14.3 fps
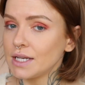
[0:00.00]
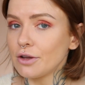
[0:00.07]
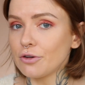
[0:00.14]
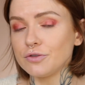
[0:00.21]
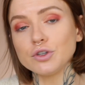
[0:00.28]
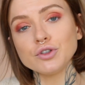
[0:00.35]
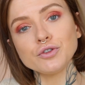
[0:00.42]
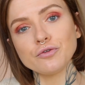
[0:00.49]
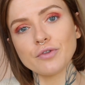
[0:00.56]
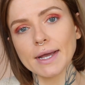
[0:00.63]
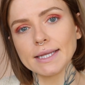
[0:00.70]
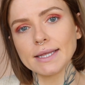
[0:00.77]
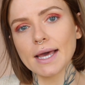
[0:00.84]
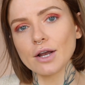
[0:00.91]
Now if you do
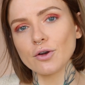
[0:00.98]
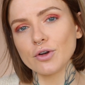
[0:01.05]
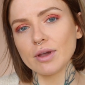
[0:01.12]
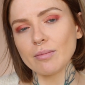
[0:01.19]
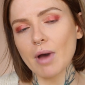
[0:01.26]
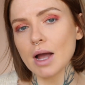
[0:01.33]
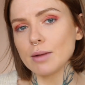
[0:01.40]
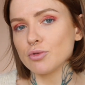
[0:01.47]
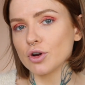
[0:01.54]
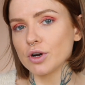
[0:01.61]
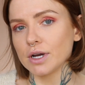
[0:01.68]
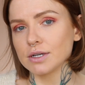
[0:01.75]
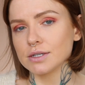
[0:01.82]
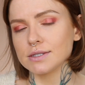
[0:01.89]
find that cream eye
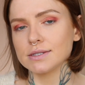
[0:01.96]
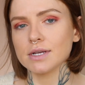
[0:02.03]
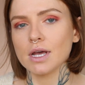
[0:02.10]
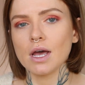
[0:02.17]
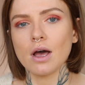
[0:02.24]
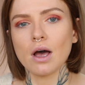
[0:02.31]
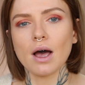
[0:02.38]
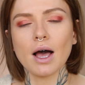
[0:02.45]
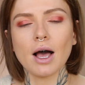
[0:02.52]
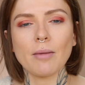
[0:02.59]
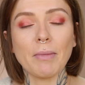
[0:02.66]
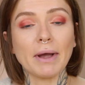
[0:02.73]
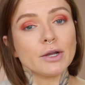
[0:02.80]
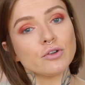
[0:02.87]
products
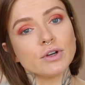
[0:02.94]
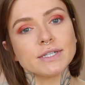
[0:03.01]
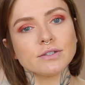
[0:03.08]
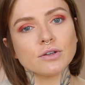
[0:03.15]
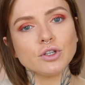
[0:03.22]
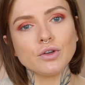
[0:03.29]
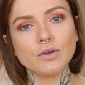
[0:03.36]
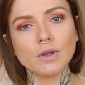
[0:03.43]
uh, might crease on